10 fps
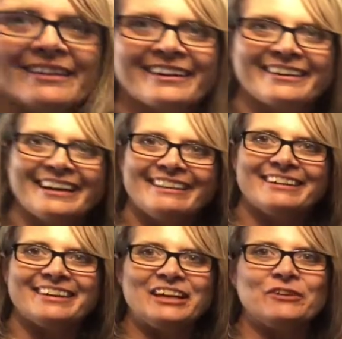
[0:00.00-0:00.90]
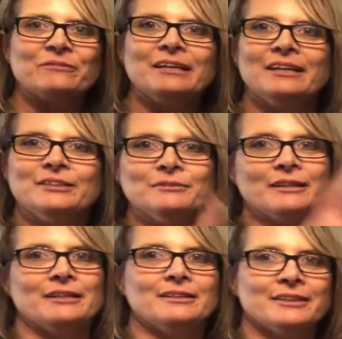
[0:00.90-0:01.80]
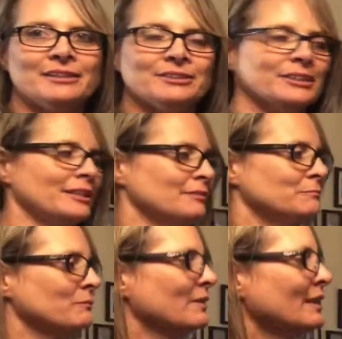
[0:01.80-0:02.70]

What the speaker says: All right, there you go. So we've got all our colors on,